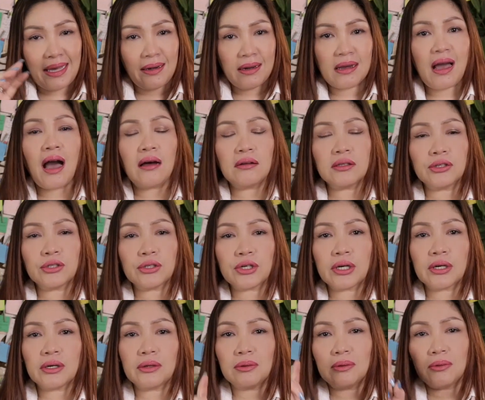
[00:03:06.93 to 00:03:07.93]

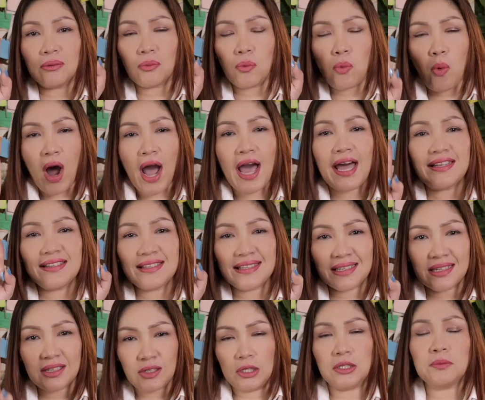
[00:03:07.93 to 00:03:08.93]
encounter one
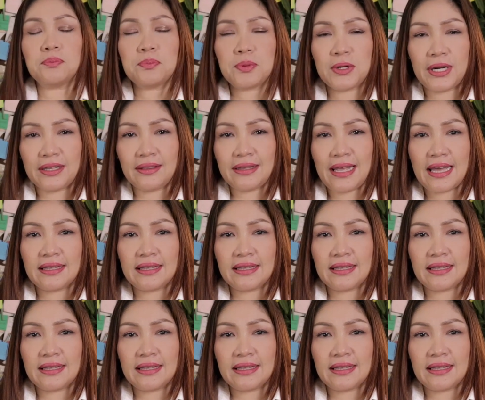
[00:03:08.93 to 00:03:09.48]
culprit,